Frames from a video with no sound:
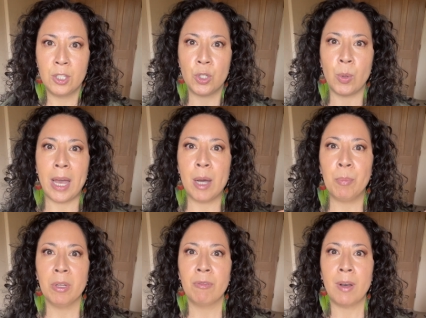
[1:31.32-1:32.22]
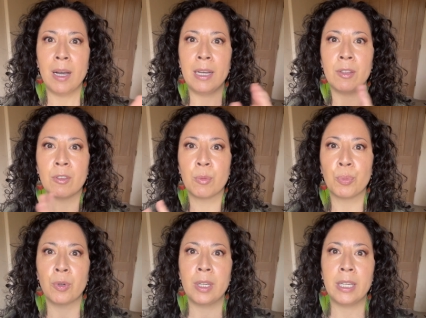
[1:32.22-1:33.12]
to amplify the
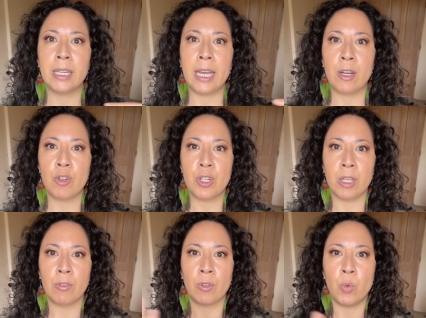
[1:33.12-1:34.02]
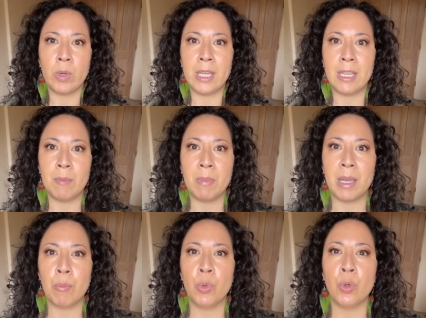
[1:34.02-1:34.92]
spring energies so we
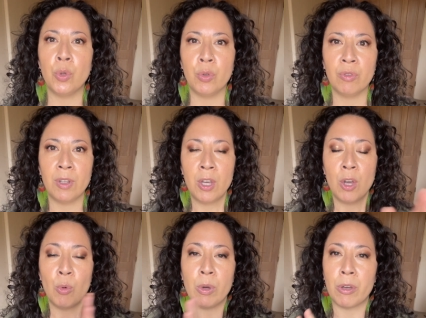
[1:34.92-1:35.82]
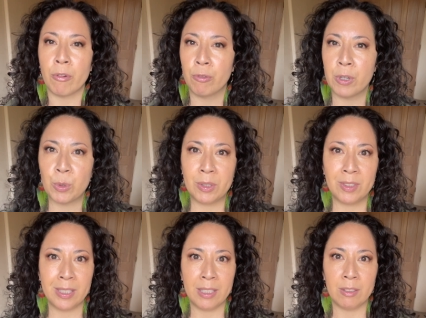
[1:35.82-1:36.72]
may move with our
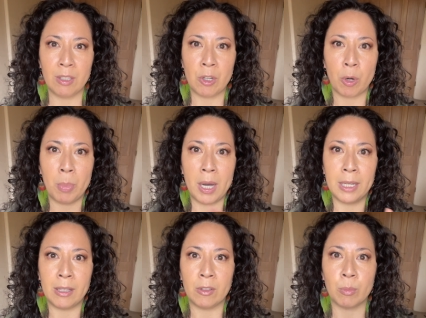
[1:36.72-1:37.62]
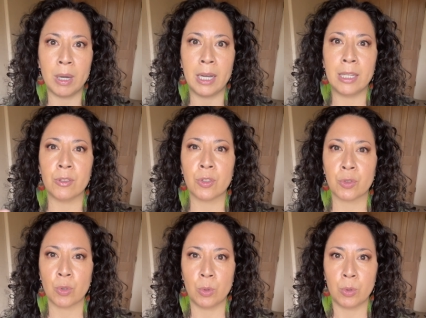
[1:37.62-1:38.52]
frequencies in our bodies, minds,
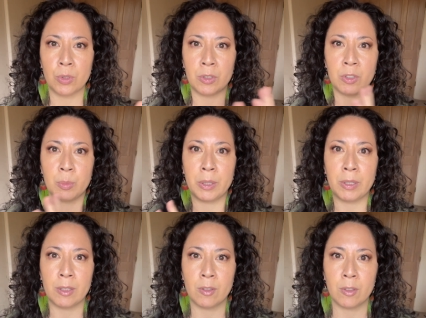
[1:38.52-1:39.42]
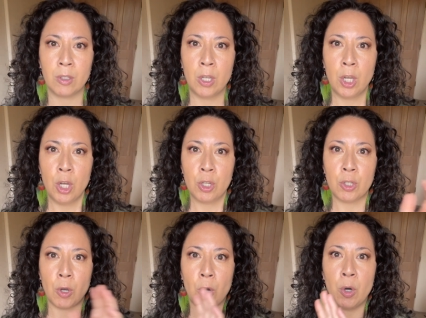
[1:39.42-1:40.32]
souls, and spirits,
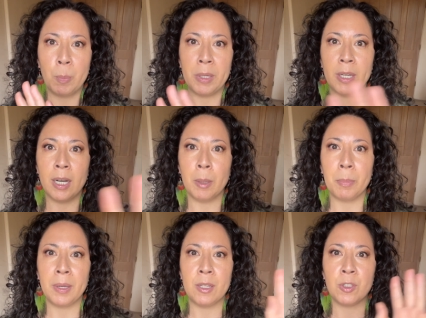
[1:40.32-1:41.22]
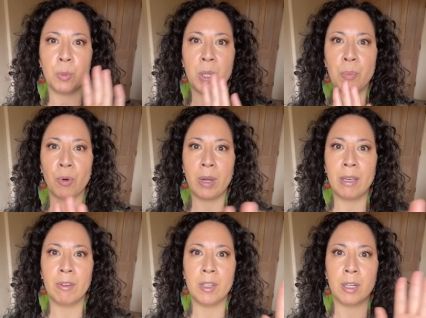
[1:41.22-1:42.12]
to open up and to be
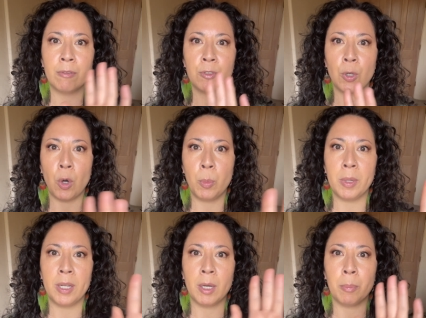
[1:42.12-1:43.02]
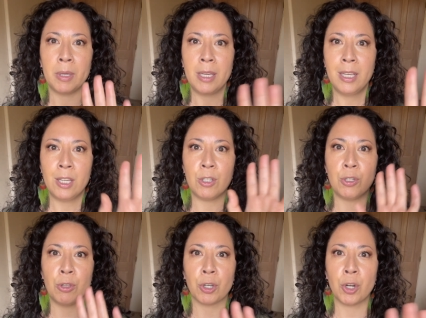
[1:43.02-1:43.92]
brave enough to open up
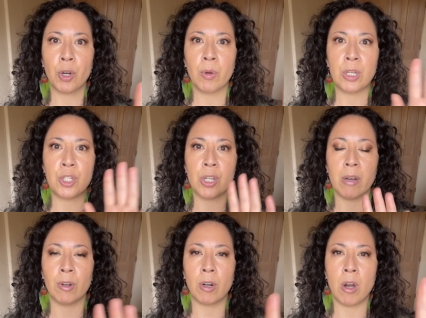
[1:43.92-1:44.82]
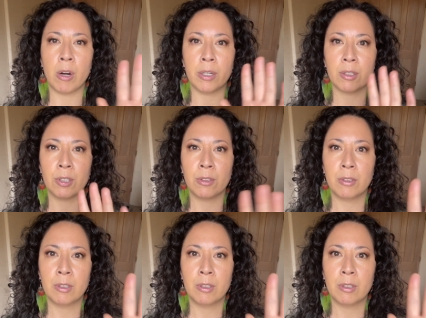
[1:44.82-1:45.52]
into the courage of our heart,